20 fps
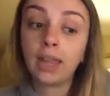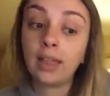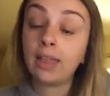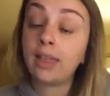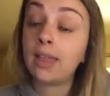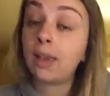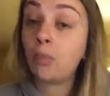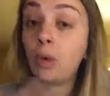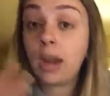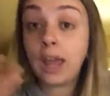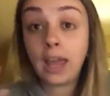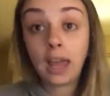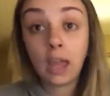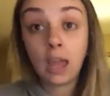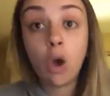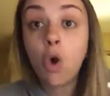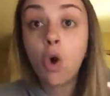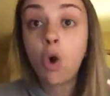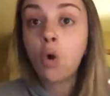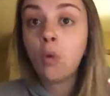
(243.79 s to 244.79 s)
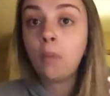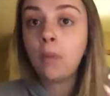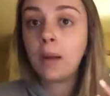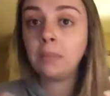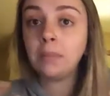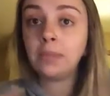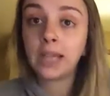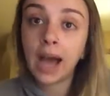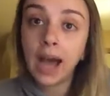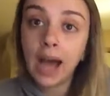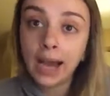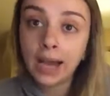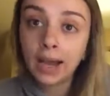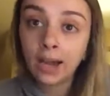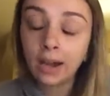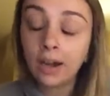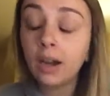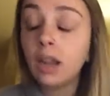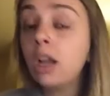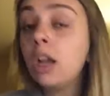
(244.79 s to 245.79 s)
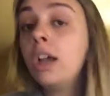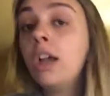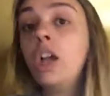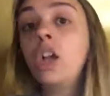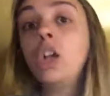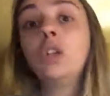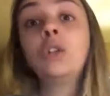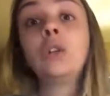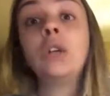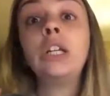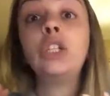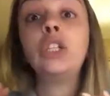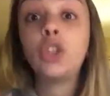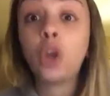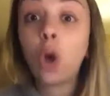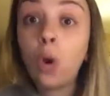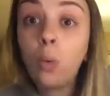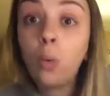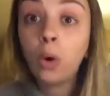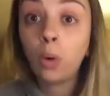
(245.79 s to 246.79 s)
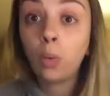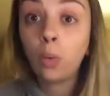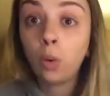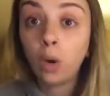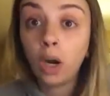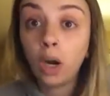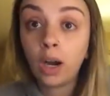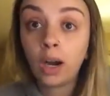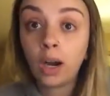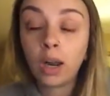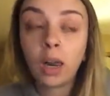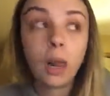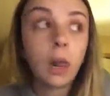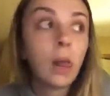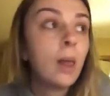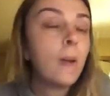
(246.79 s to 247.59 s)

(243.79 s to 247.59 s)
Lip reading: and then when I get home, I'm tired, so I don't want to work.